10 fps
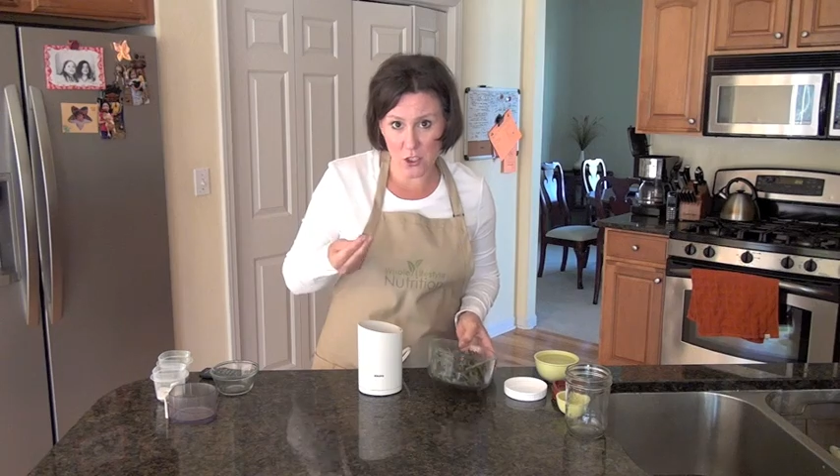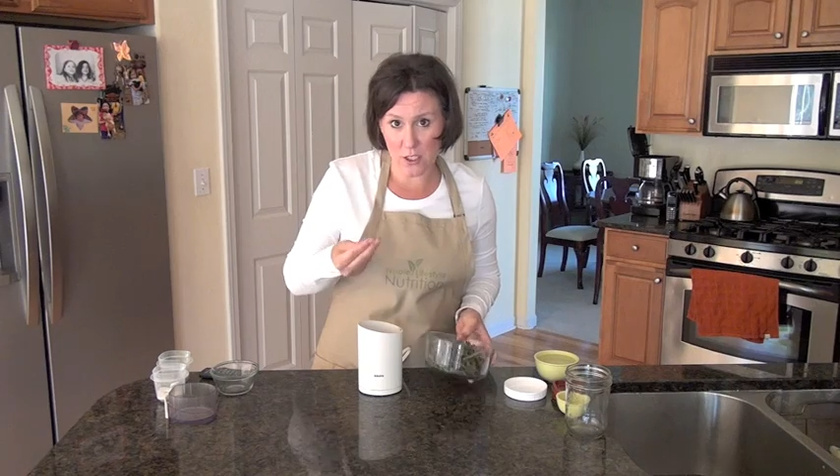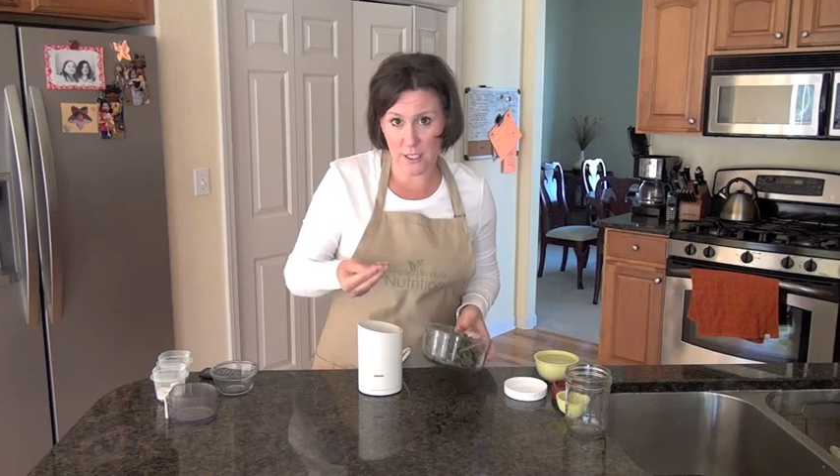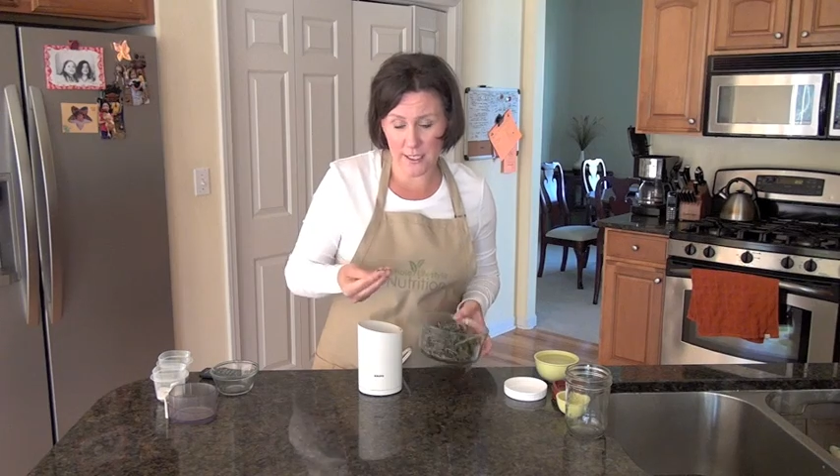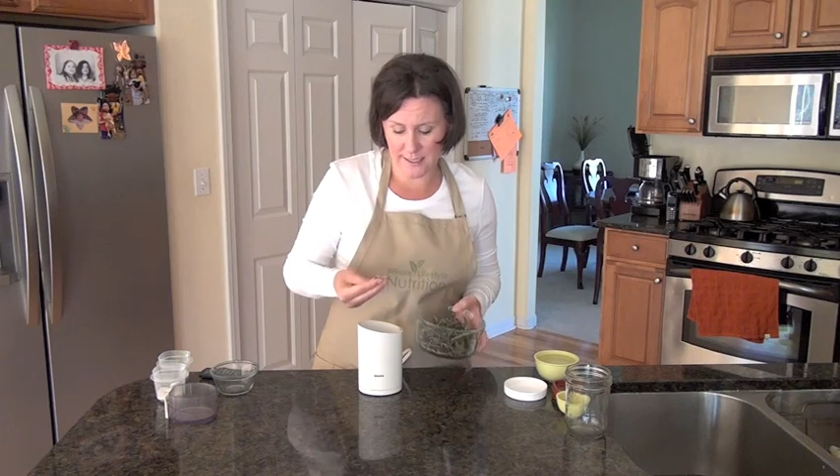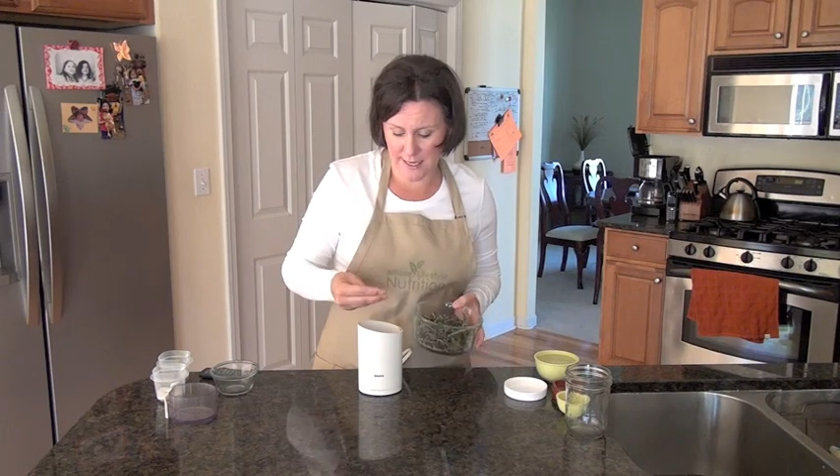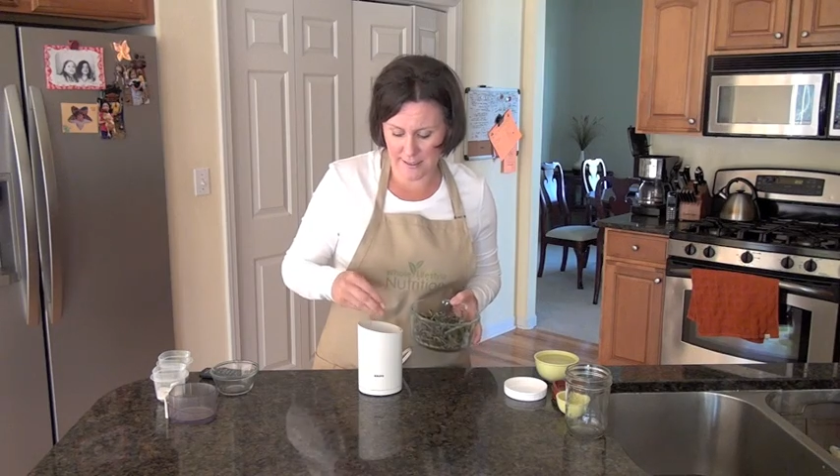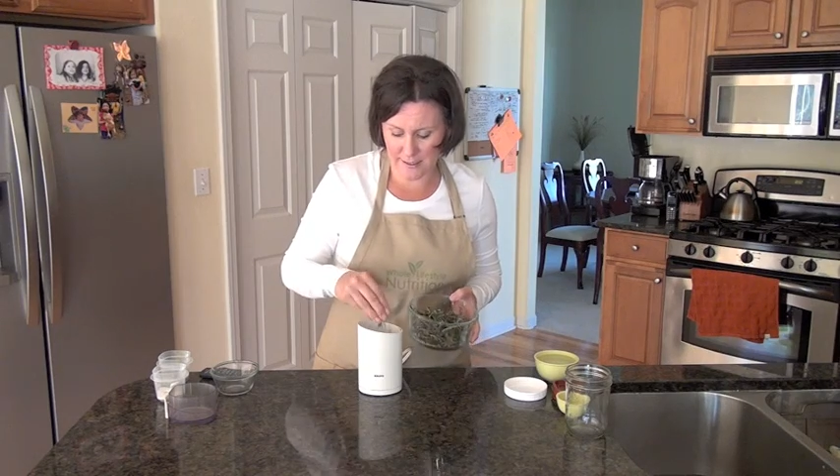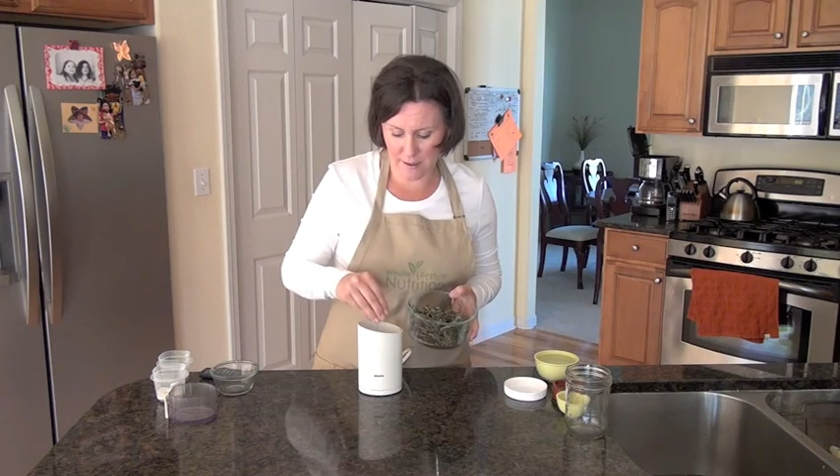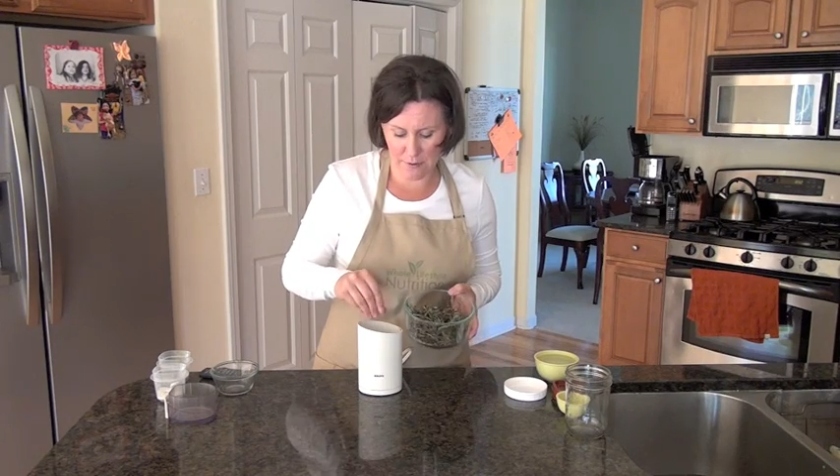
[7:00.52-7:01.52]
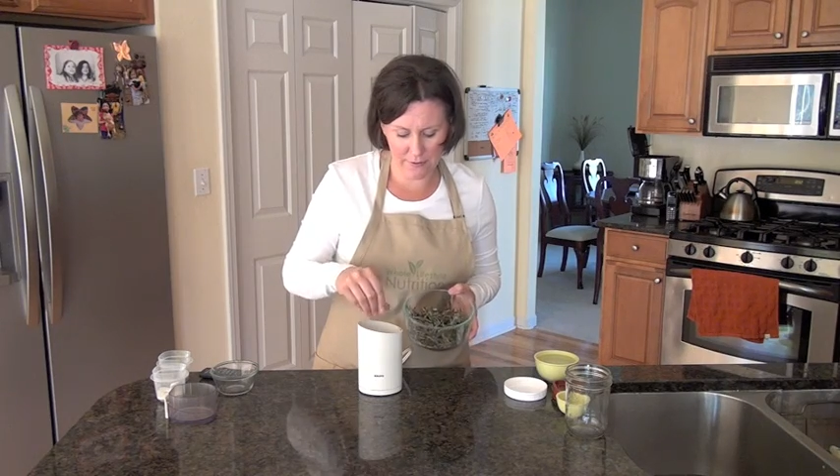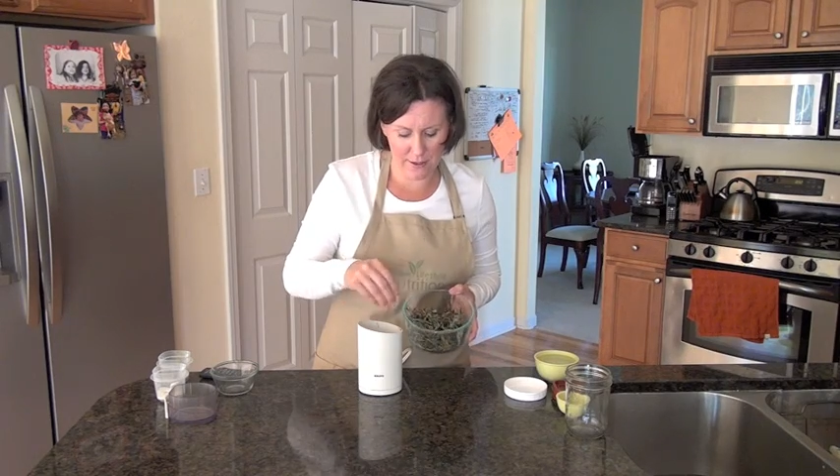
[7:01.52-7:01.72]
you're just gonna take some of